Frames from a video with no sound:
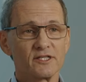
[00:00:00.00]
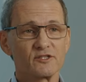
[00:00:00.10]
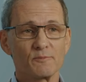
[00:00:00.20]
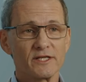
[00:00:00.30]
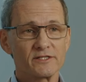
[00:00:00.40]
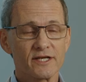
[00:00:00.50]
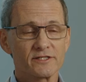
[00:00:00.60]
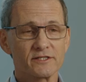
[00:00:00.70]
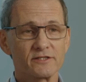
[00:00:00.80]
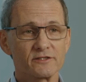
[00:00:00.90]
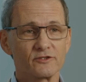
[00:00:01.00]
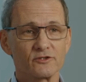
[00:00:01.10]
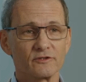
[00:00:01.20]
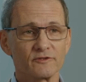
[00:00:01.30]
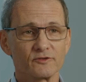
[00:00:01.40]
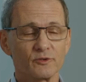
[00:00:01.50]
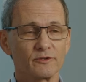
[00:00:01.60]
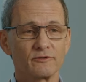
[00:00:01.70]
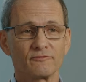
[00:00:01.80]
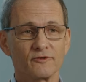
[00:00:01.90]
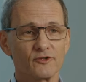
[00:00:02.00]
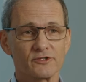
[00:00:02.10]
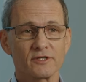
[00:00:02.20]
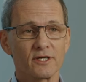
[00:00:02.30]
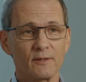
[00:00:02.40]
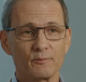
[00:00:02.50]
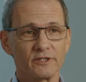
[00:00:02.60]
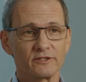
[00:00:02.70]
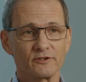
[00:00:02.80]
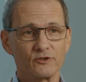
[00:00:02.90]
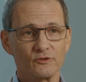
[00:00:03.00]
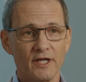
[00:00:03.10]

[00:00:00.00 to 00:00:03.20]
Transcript: space testing as a service. We're the first company to do